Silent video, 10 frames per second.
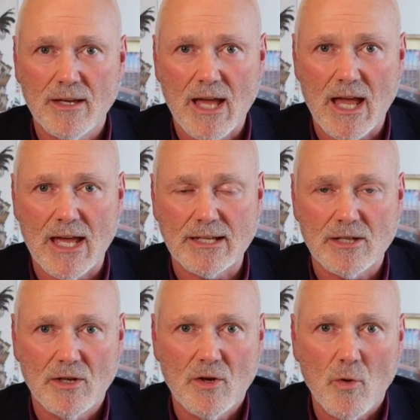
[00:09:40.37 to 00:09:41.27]
and
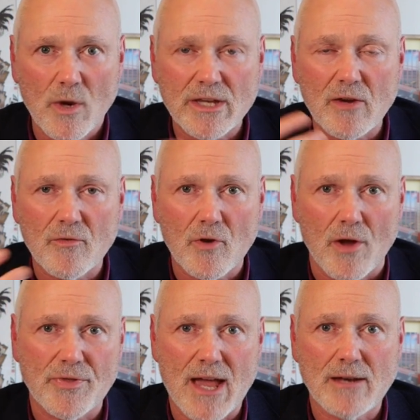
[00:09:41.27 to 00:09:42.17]
when you've
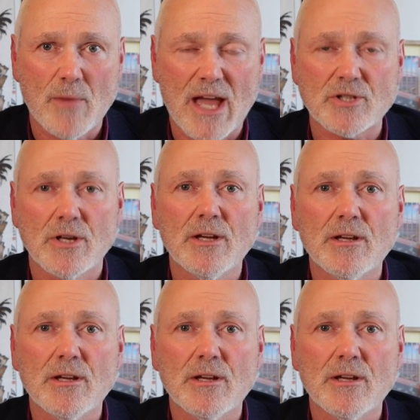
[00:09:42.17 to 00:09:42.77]
got that match,